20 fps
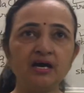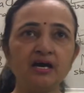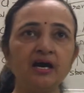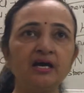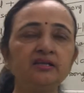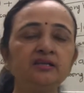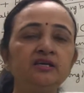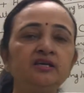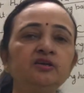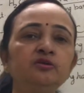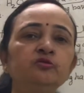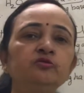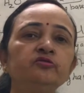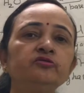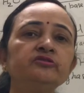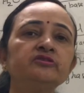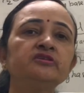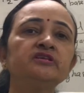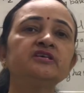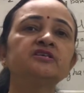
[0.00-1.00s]
Gandhi
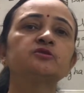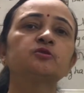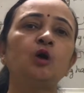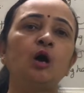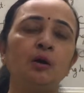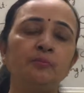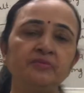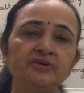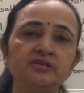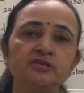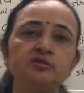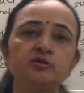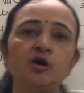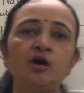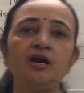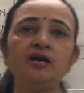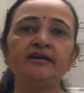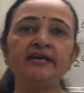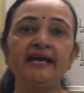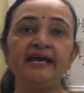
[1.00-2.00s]
used this common
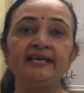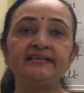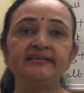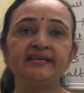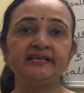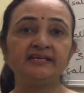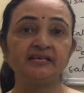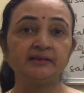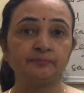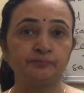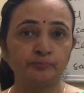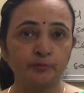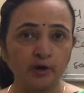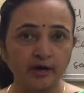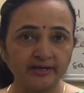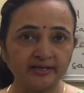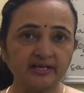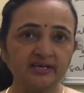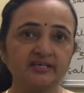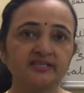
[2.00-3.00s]
salt as an
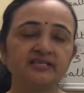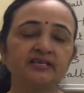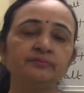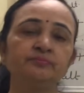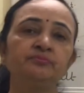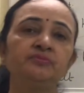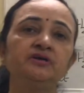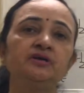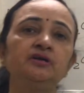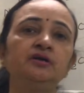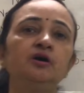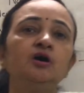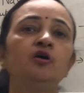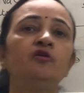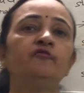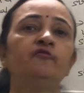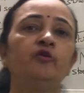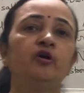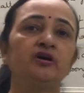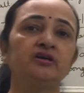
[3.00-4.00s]
important symbol
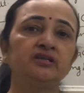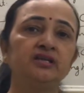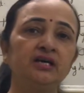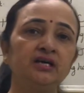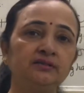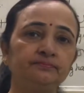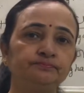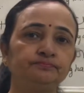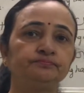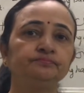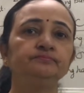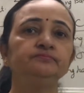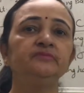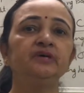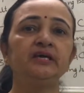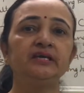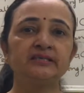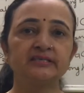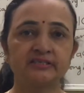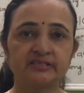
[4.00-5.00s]
for the
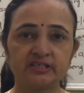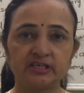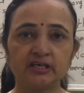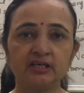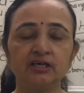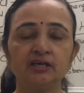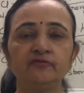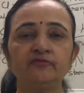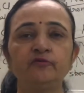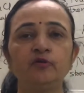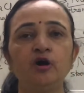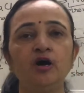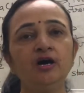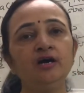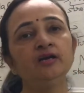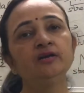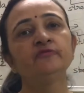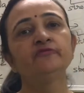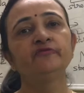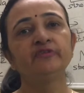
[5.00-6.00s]
struggle for
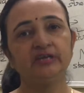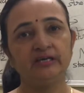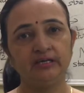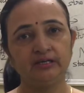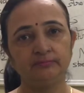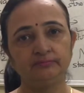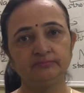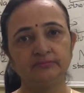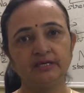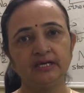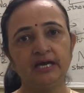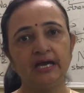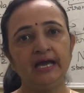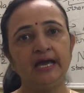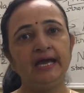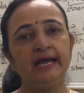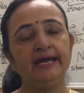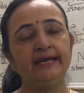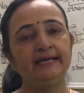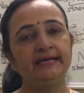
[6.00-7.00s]
freedom.
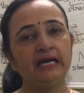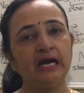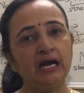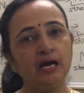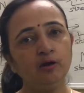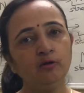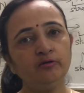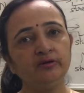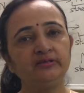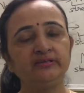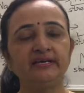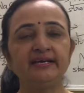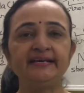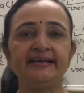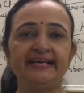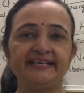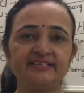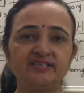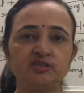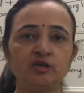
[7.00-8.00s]
And now in the
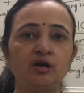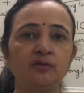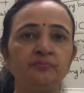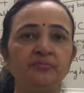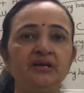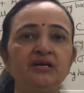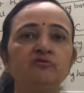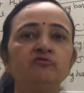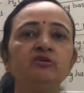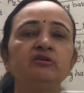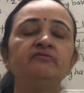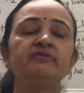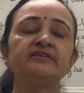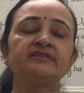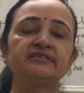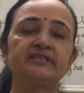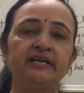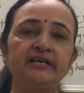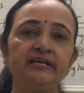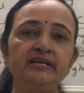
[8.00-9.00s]
next topic we will
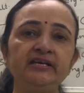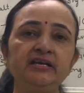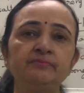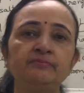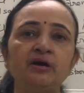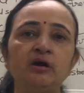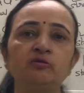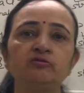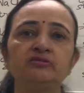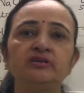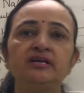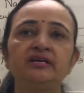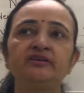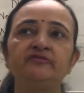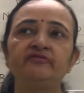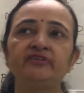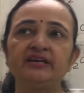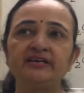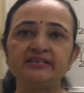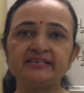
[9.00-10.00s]
study about the
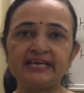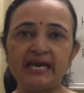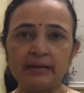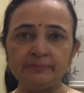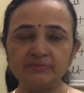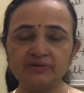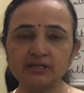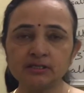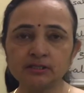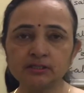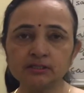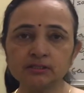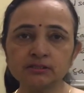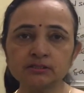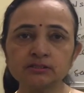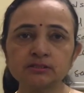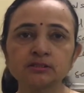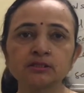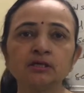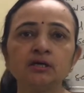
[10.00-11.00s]
different
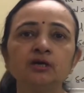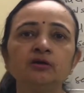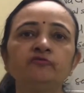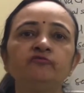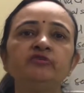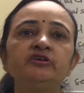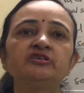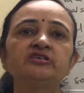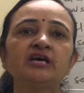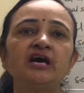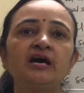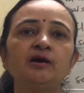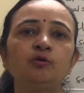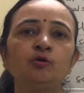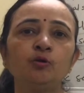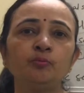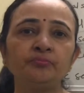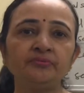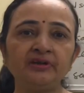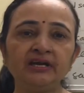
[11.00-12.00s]
chemicals which are
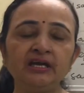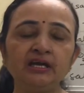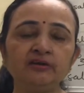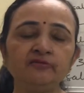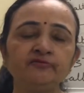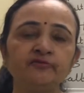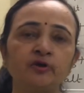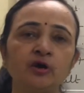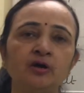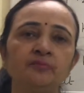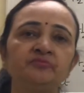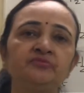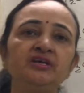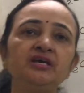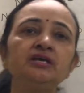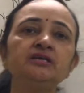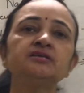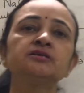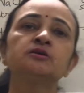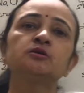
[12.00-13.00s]
obtained from
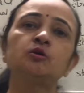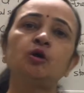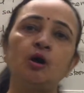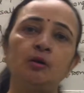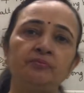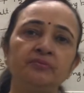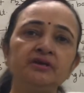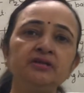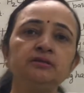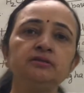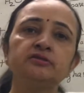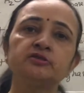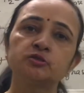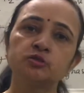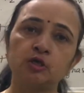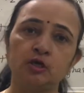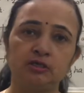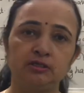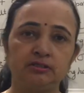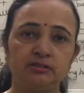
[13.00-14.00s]
this common salt.